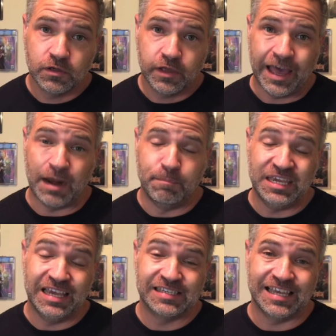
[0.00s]
at a
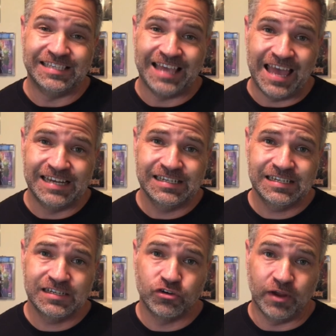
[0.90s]
PSA 10,
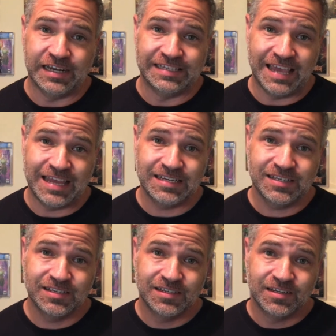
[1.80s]
graded 10,
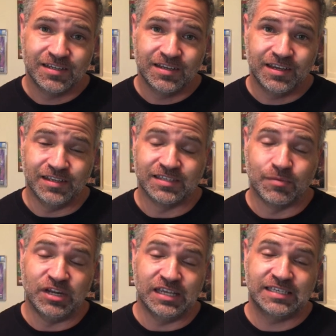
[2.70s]
and
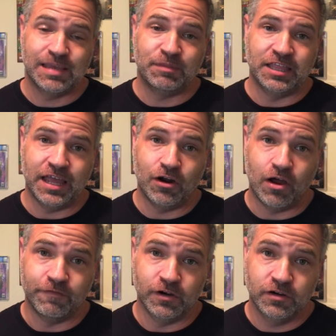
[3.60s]
somebody accepted that
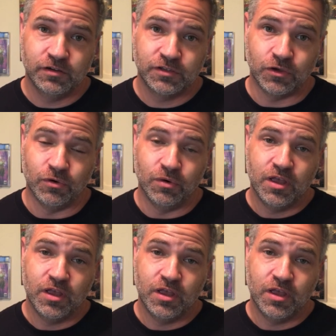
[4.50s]
offer. So